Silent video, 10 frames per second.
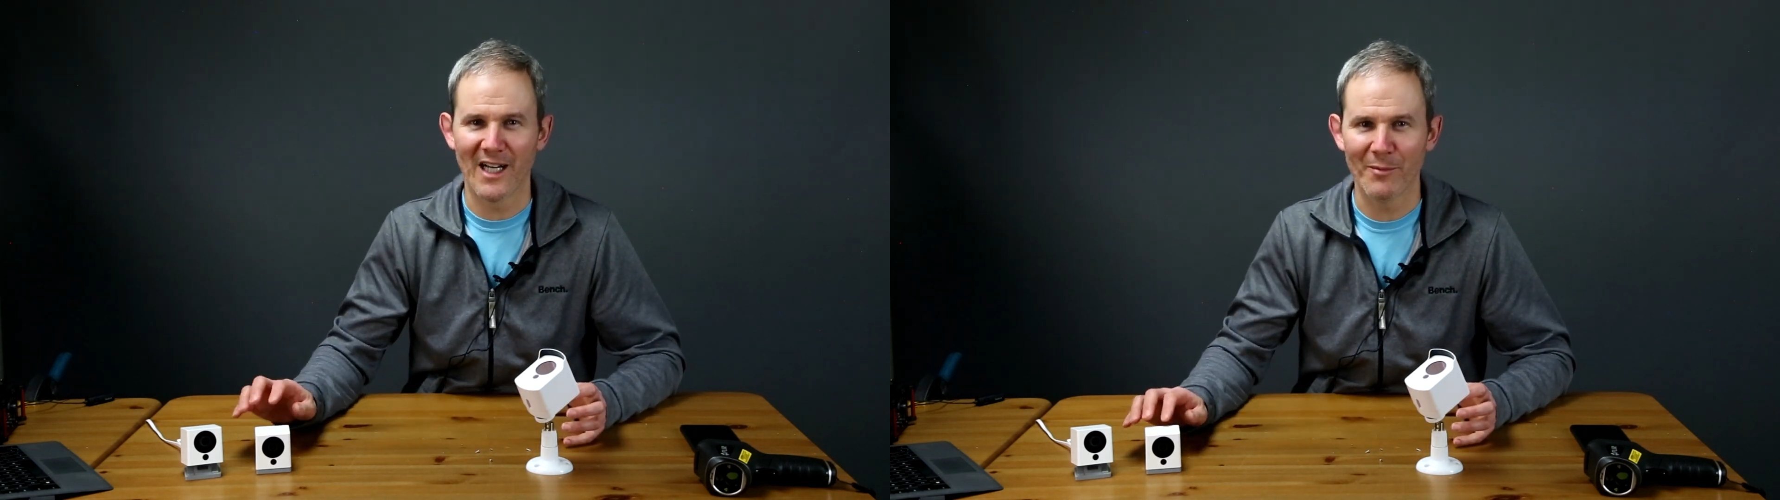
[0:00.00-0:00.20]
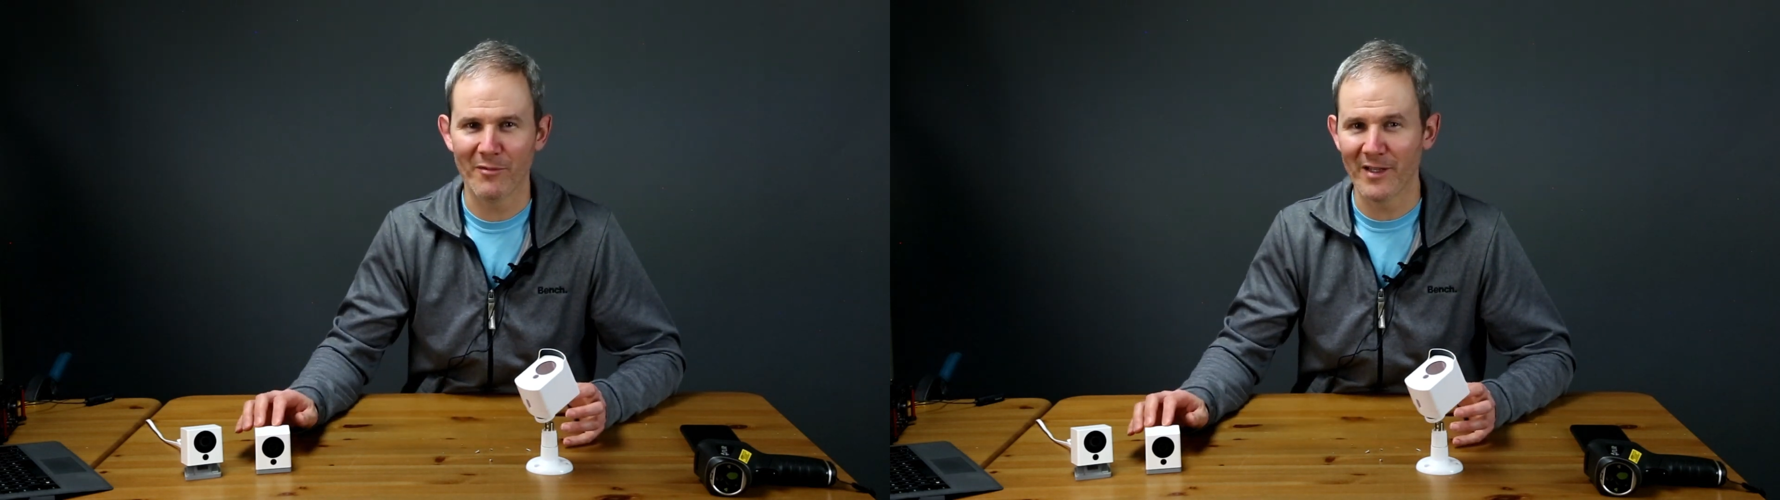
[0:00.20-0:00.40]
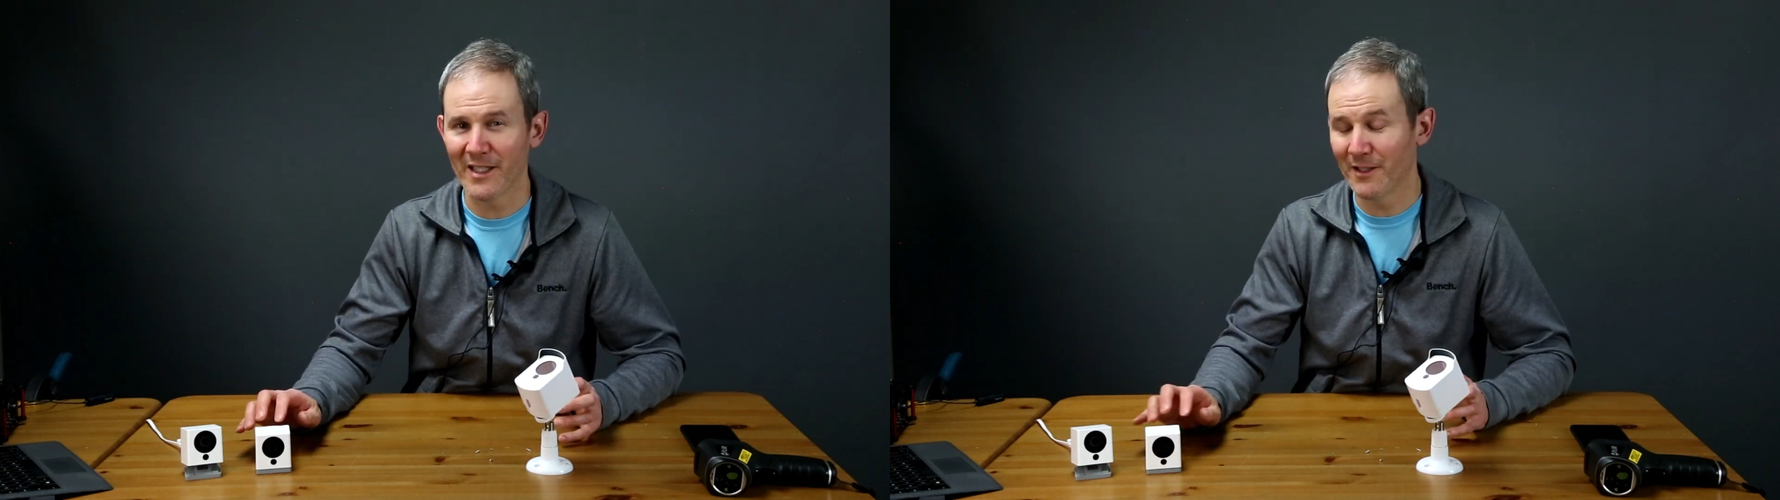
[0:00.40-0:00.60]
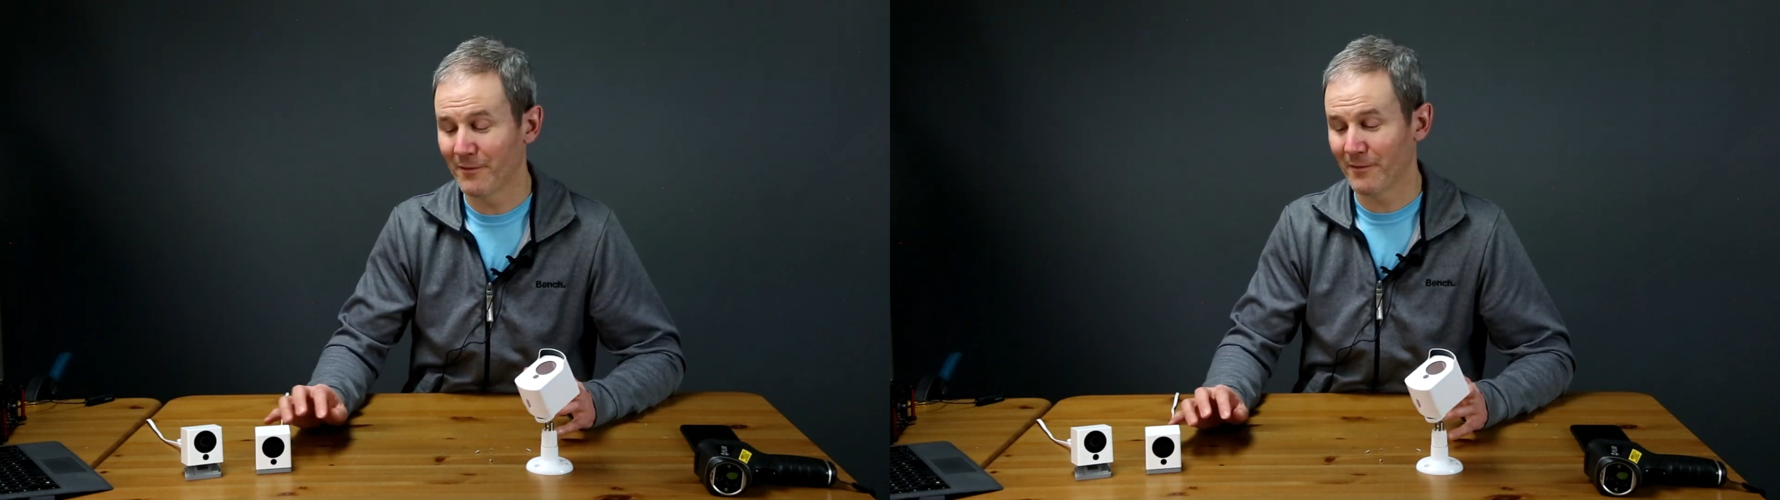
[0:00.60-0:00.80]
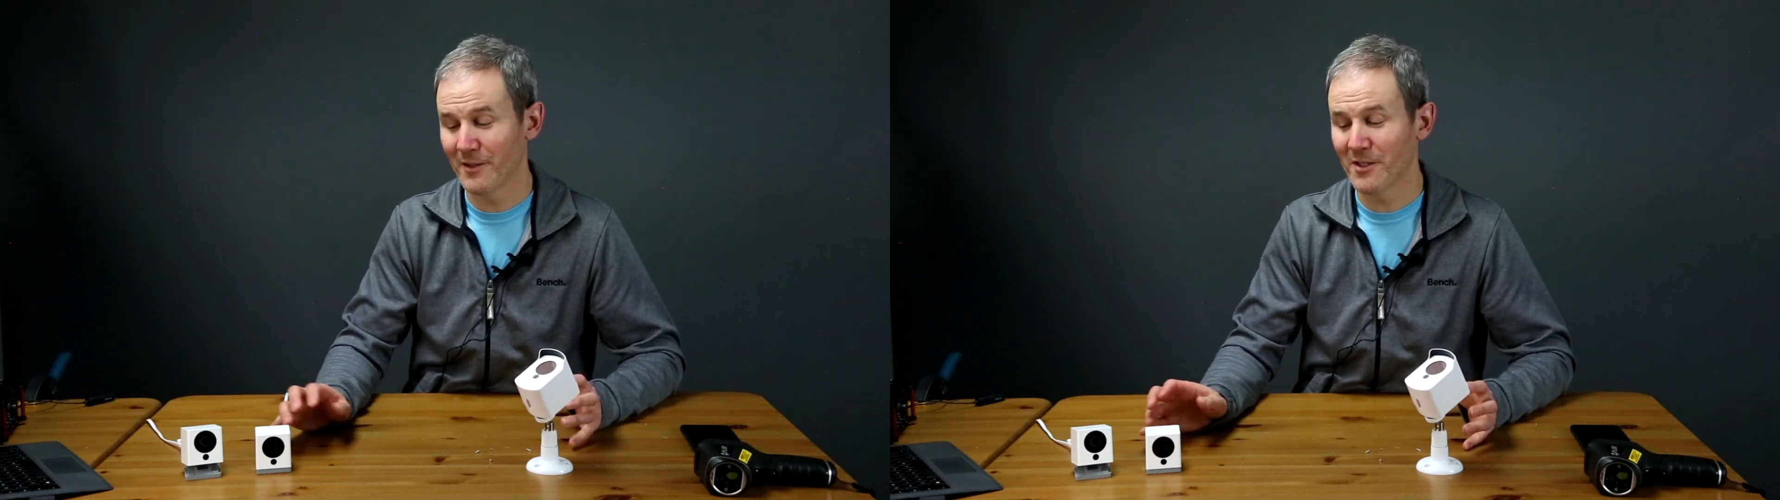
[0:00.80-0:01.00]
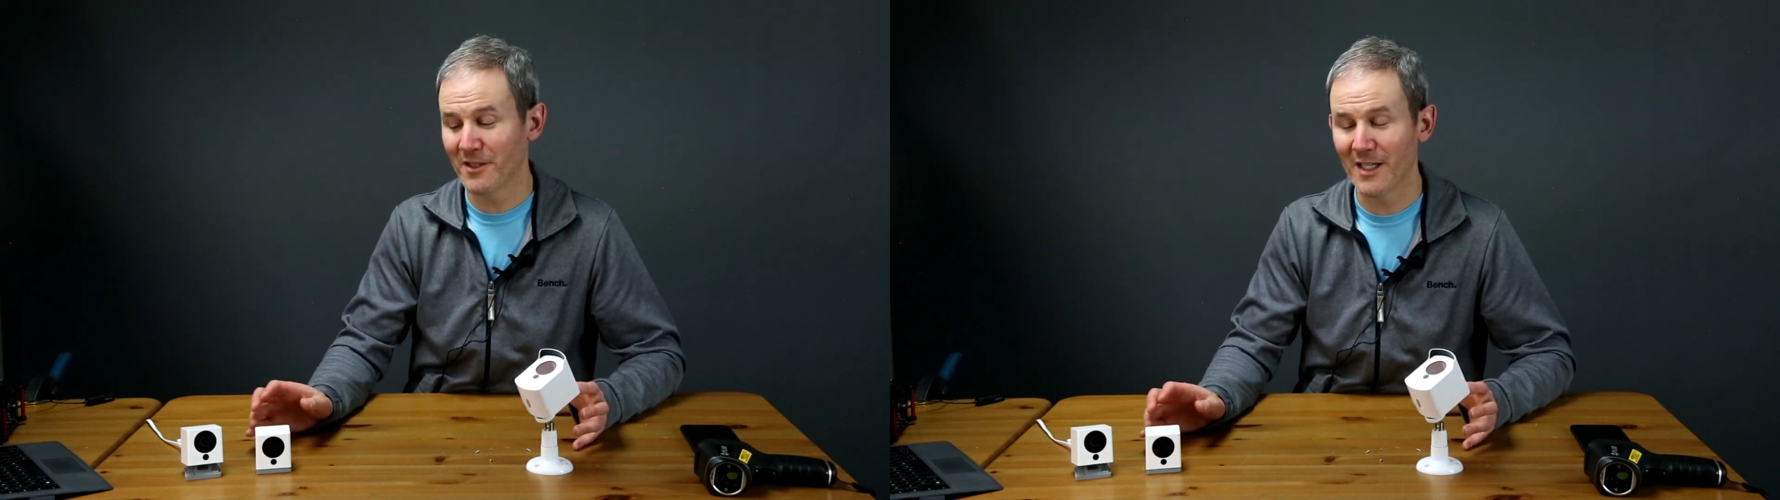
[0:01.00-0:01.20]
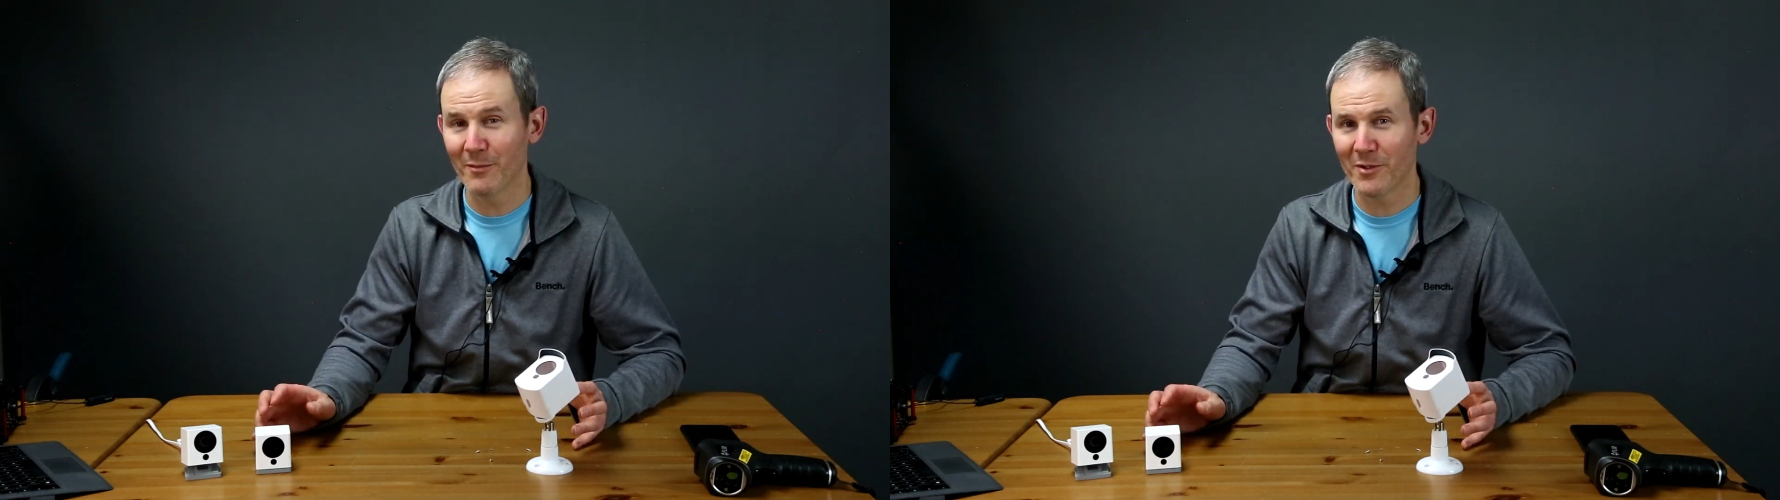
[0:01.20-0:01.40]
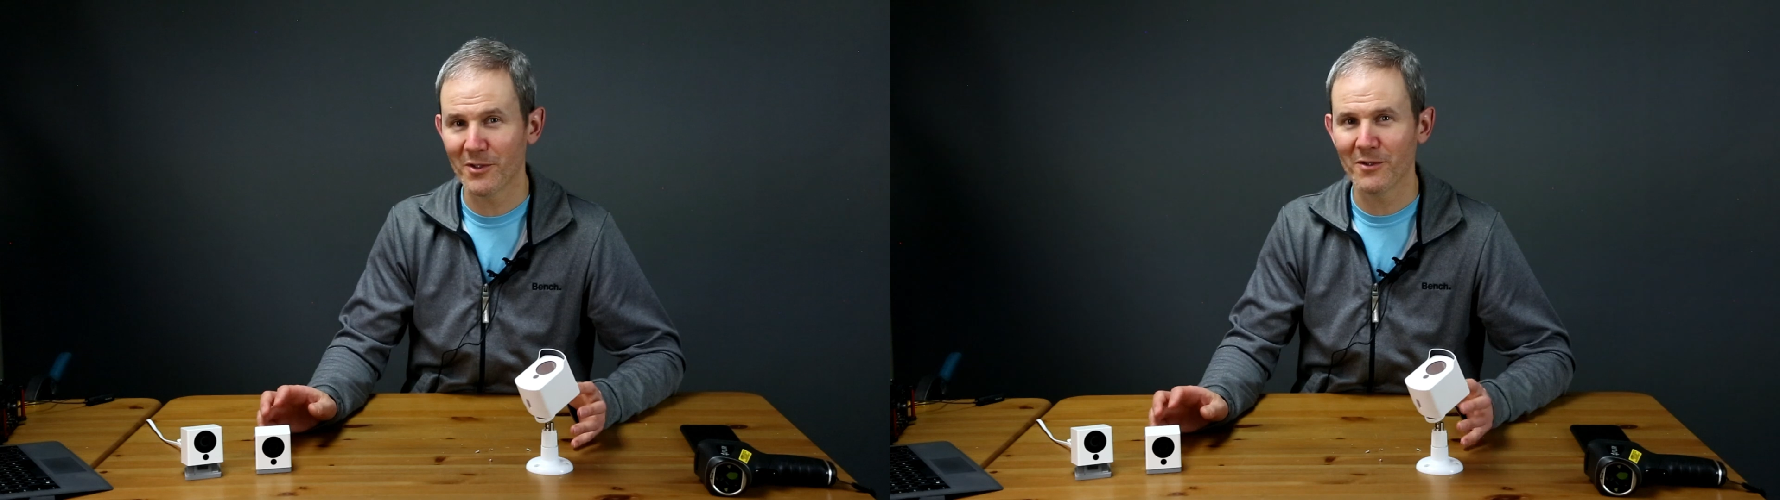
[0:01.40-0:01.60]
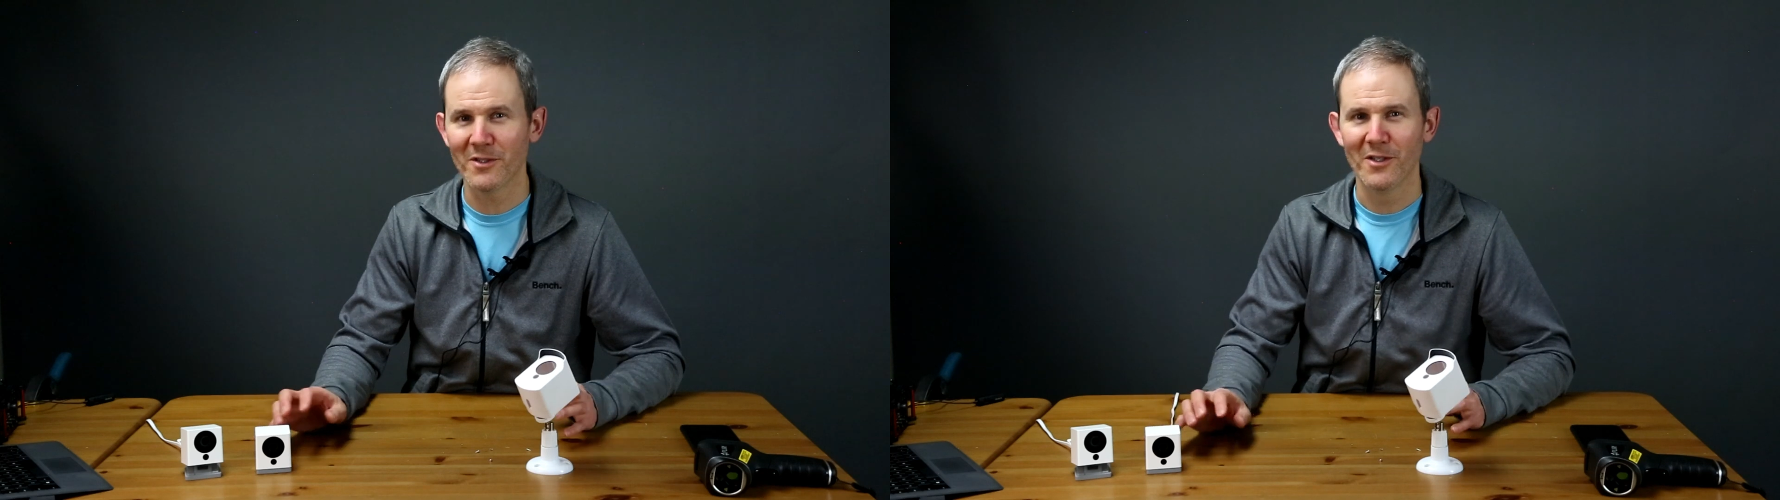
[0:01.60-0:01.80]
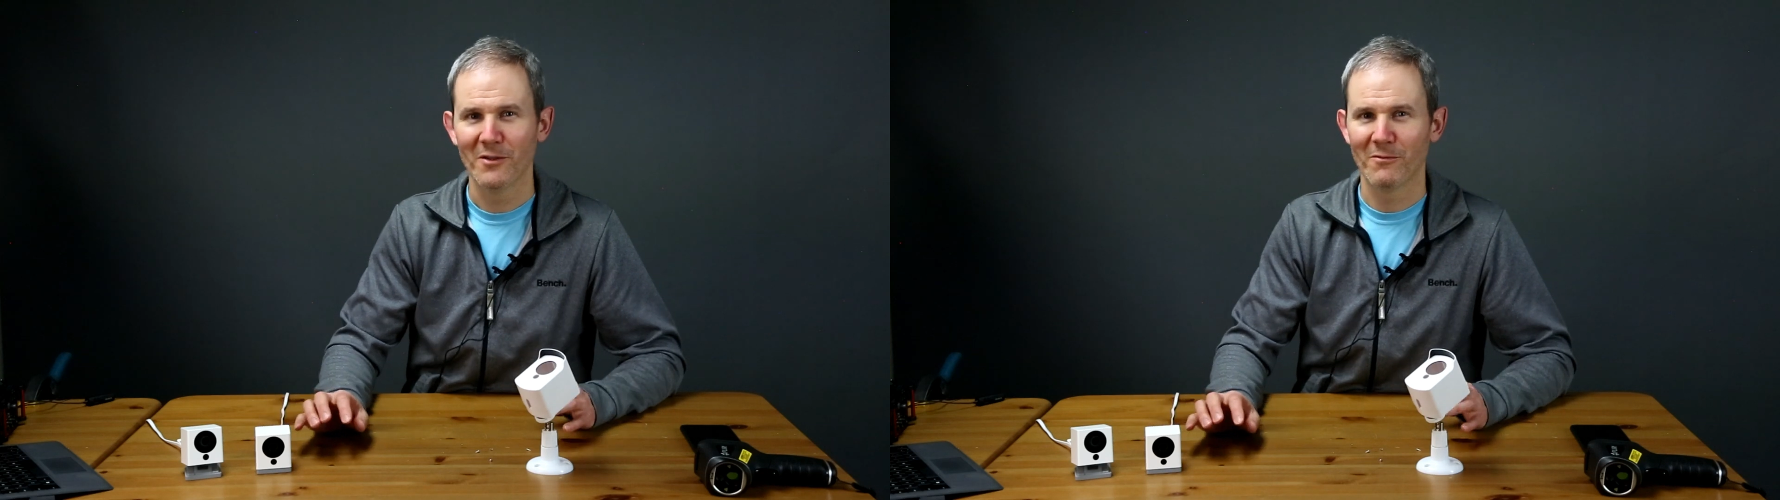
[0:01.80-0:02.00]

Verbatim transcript: operate in frigid temperatures